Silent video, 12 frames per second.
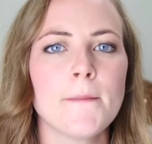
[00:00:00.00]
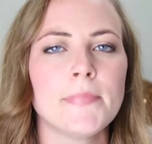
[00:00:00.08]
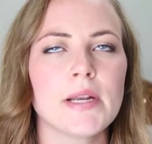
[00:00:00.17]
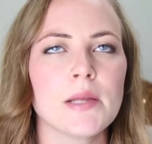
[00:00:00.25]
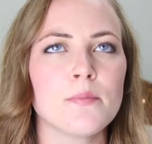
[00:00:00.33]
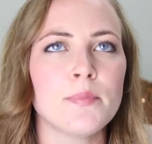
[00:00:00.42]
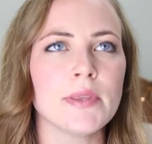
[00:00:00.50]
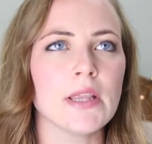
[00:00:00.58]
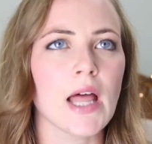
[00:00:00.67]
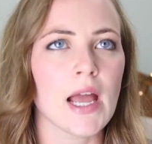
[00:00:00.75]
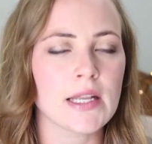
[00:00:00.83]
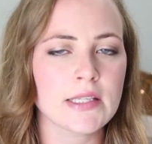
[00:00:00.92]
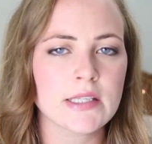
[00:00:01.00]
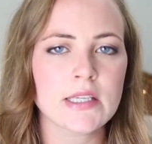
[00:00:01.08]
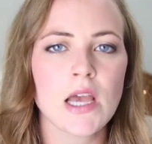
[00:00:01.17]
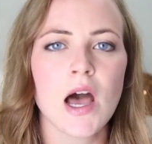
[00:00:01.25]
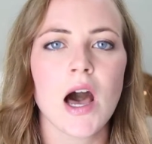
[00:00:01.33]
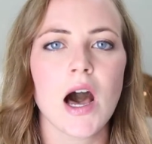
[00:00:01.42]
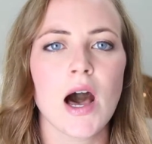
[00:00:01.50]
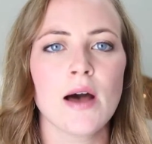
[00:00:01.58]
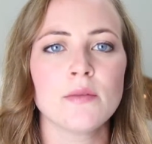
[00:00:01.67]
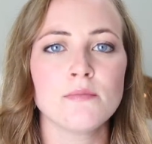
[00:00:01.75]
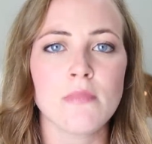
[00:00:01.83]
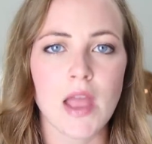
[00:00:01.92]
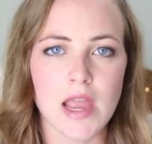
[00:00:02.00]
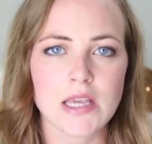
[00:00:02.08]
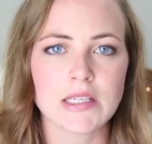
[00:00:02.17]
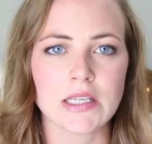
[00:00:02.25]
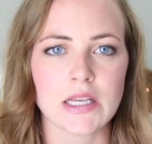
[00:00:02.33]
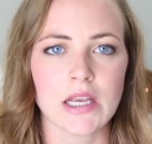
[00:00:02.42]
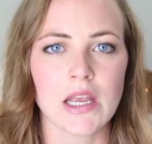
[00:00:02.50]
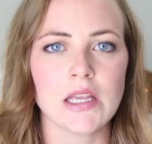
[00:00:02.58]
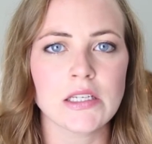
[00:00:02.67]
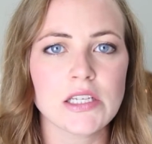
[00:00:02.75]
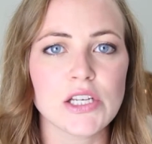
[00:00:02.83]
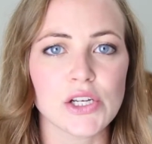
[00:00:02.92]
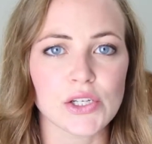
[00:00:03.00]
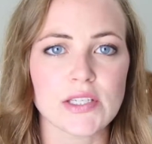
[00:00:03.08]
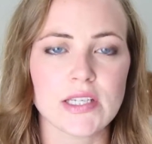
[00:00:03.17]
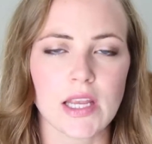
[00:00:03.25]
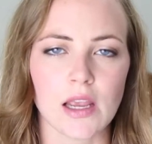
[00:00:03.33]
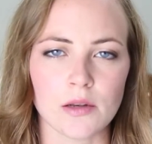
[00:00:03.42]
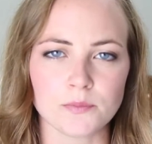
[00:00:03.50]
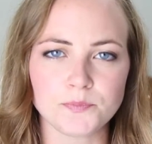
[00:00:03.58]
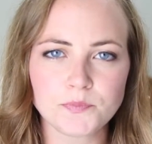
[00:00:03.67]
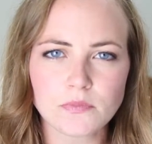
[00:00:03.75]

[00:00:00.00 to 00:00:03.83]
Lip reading: but it blends amazing into your skin.